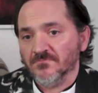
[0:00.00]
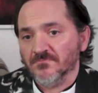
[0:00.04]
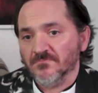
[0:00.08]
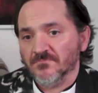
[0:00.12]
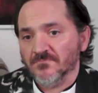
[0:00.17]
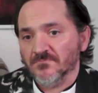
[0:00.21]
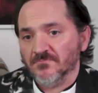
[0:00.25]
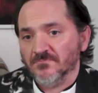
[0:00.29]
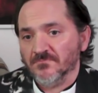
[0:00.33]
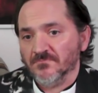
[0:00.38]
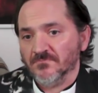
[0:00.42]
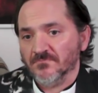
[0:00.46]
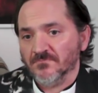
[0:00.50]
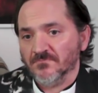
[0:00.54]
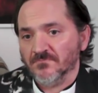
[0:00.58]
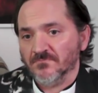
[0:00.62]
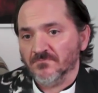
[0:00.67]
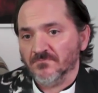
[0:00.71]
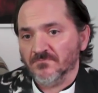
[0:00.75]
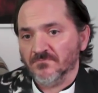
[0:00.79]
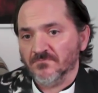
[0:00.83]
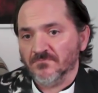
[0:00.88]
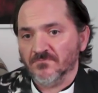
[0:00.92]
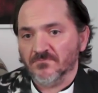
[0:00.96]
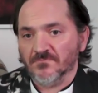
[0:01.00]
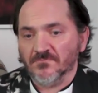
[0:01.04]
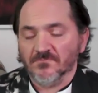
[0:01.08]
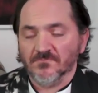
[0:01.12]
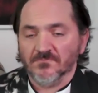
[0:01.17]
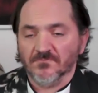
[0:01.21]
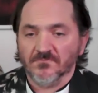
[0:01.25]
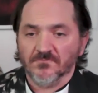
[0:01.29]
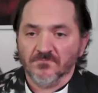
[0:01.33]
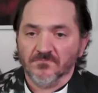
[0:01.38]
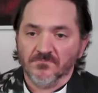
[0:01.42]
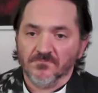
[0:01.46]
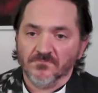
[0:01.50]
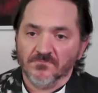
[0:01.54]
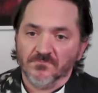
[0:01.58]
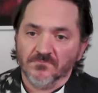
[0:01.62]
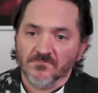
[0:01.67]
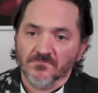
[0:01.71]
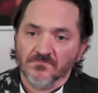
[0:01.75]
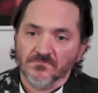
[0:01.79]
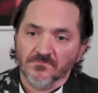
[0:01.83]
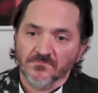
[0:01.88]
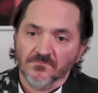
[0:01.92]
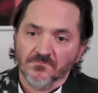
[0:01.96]

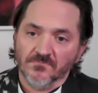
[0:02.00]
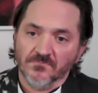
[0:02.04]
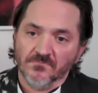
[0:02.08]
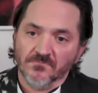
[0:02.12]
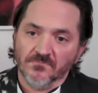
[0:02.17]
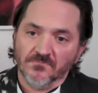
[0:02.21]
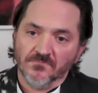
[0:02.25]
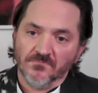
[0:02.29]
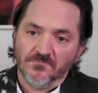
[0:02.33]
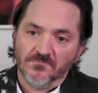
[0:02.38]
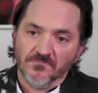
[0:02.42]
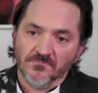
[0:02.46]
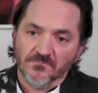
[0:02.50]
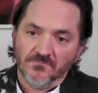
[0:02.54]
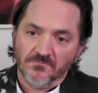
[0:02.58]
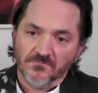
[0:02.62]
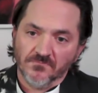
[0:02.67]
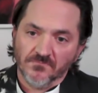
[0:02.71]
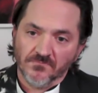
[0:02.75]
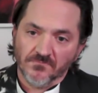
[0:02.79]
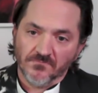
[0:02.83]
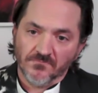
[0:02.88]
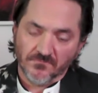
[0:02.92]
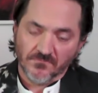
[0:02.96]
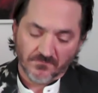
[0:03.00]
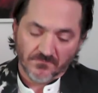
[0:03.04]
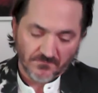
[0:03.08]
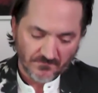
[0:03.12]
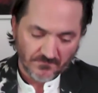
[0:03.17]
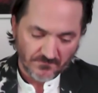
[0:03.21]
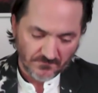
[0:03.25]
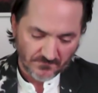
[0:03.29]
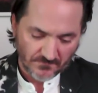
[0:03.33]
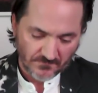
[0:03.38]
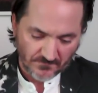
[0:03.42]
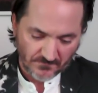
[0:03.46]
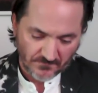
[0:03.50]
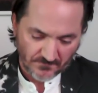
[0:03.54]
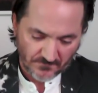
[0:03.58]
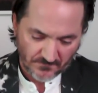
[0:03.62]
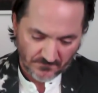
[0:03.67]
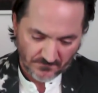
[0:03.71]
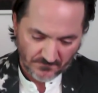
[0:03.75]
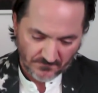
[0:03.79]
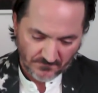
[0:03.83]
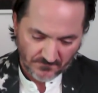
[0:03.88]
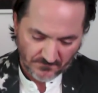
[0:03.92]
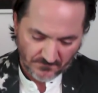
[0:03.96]

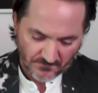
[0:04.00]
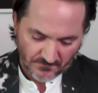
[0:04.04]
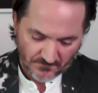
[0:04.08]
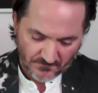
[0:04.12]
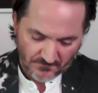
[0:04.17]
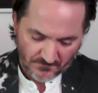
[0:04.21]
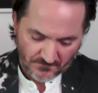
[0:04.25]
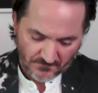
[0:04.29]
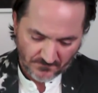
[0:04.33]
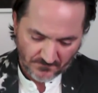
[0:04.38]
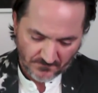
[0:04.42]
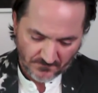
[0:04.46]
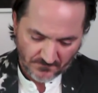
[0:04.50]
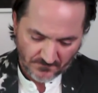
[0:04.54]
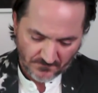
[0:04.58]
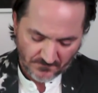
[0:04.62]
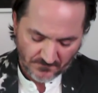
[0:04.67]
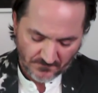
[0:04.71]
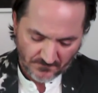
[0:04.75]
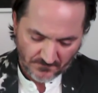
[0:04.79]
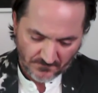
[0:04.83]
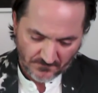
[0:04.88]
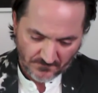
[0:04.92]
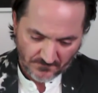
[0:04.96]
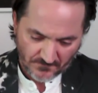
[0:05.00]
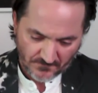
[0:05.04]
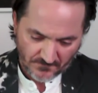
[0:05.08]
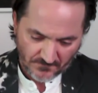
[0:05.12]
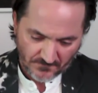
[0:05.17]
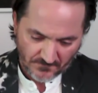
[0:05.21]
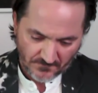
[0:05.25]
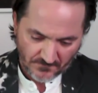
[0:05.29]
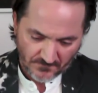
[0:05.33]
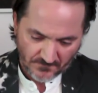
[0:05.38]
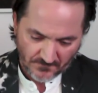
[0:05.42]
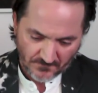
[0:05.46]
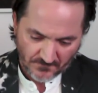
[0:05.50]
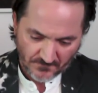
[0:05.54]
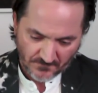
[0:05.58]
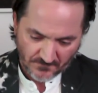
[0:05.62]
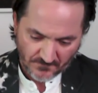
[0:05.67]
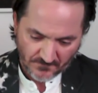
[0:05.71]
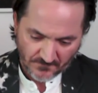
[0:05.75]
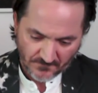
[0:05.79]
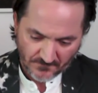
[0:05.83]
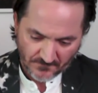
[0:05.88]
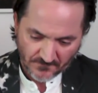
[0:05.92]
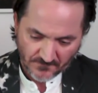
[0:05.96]

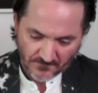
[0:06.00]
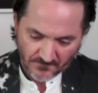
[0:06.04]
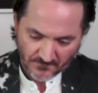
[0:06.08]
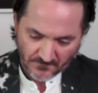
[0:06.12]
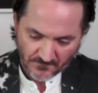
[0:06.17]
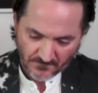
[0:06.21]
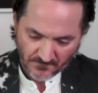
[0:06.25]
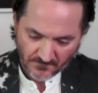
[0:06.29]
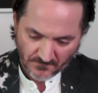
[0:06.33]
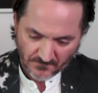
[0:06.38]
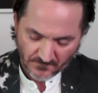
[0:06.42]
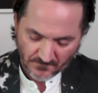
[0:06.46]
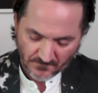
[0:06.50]
[no speech]